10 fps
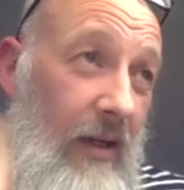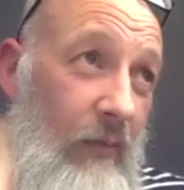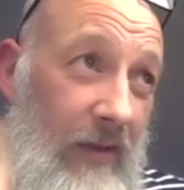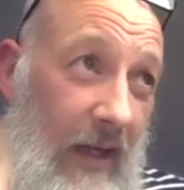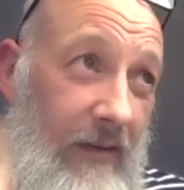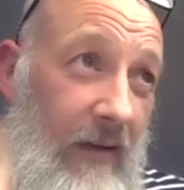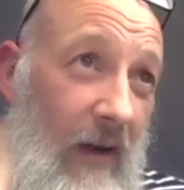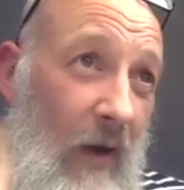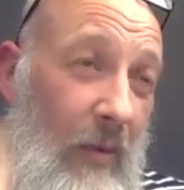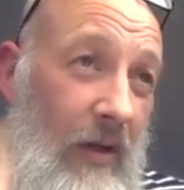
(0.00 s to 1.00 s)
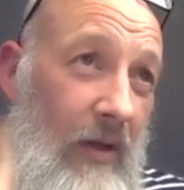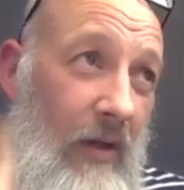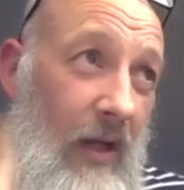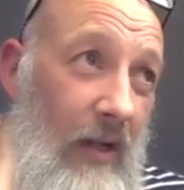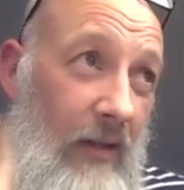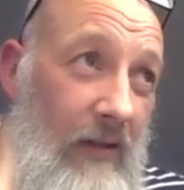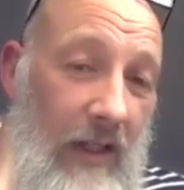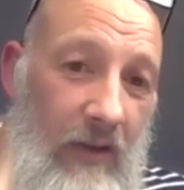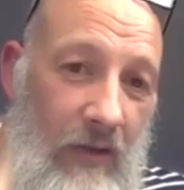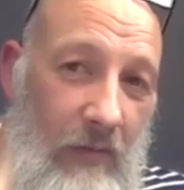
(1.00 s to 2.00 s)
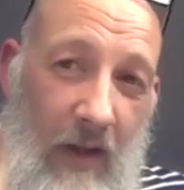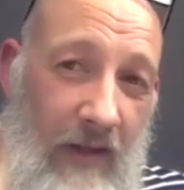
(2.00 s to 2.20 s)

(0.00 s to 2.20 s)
We set it up, and the teachers were like,